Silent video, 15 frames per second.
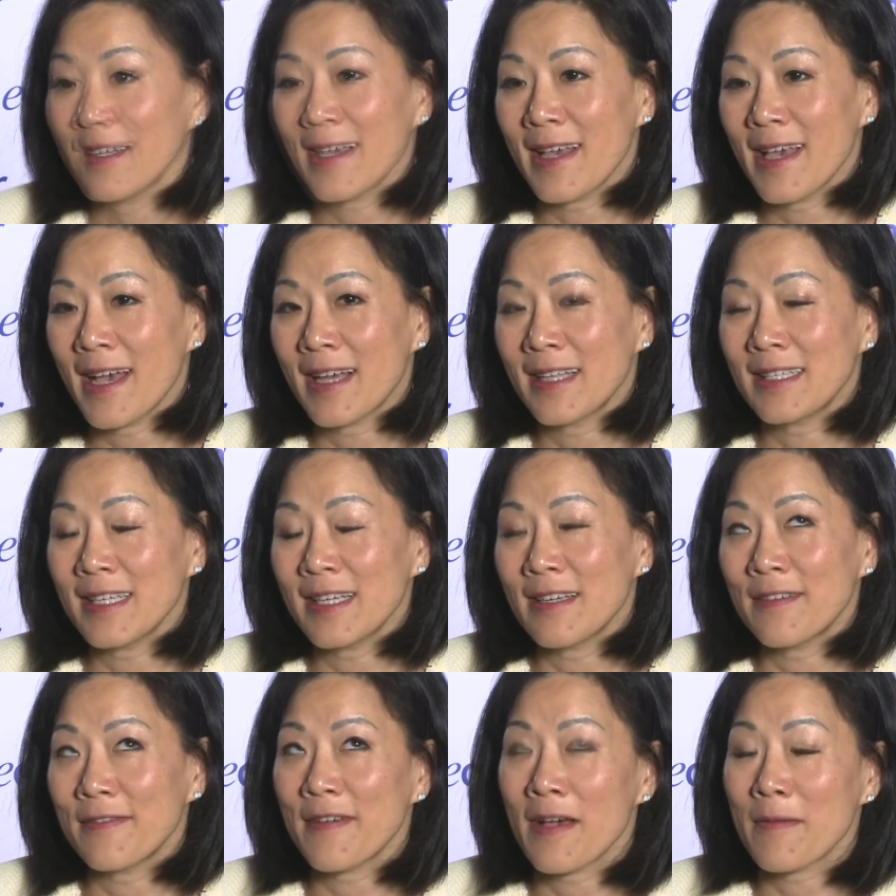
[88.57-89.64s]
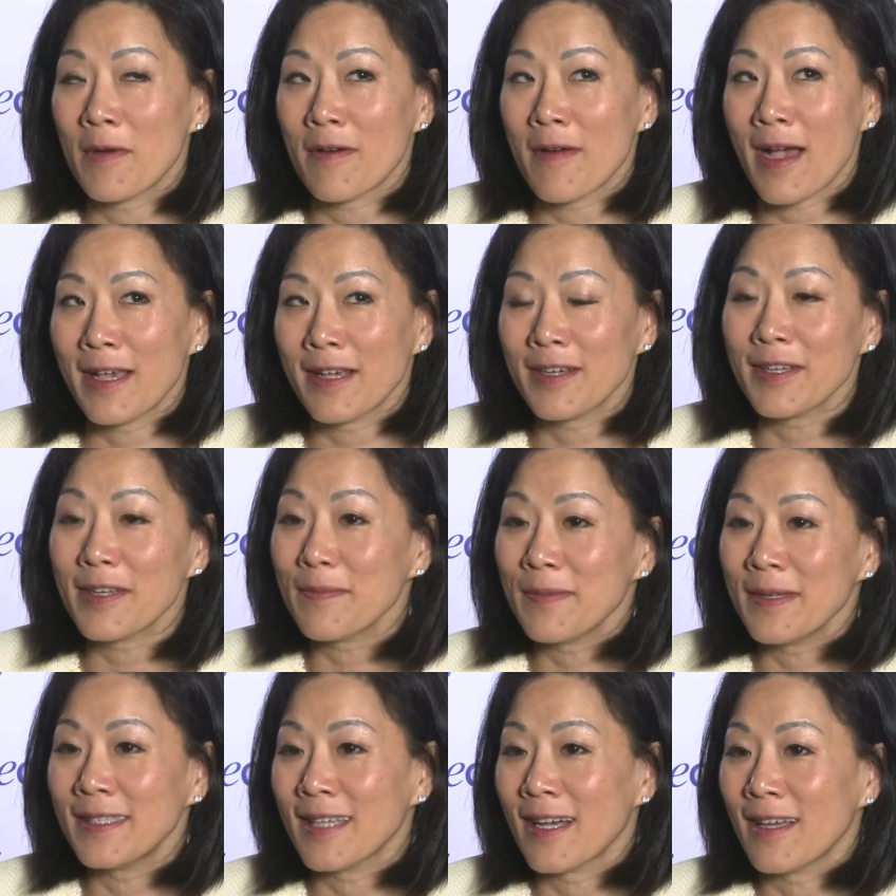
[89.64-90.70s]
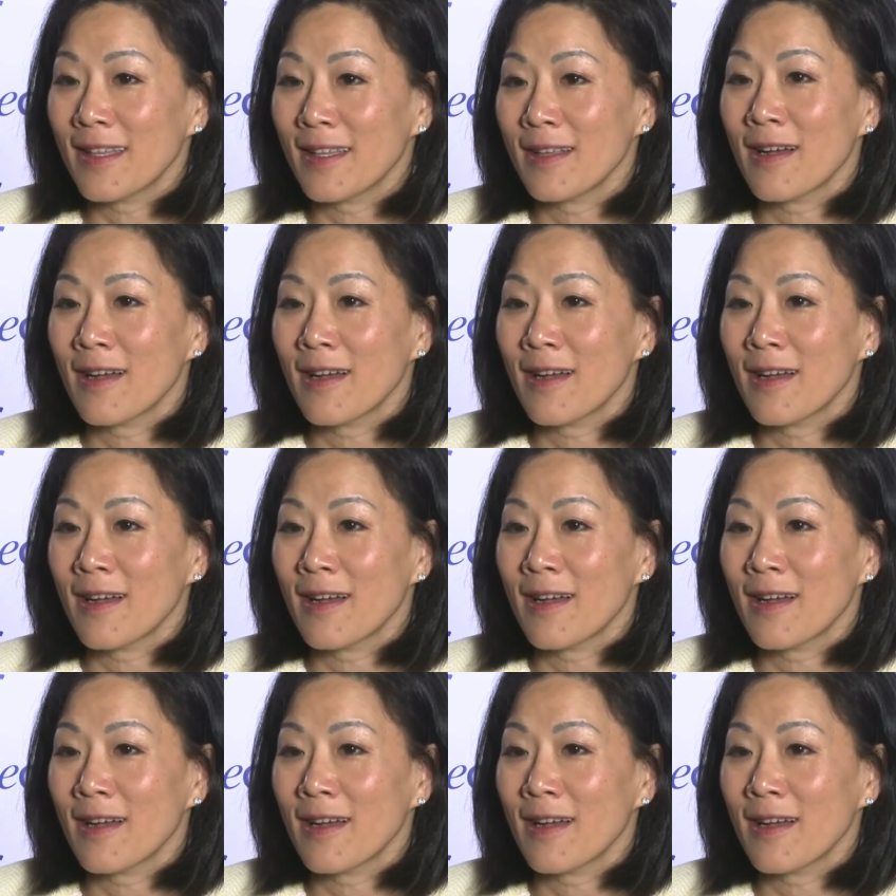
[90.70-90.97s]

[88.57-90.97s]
And if MRI couldn't be done,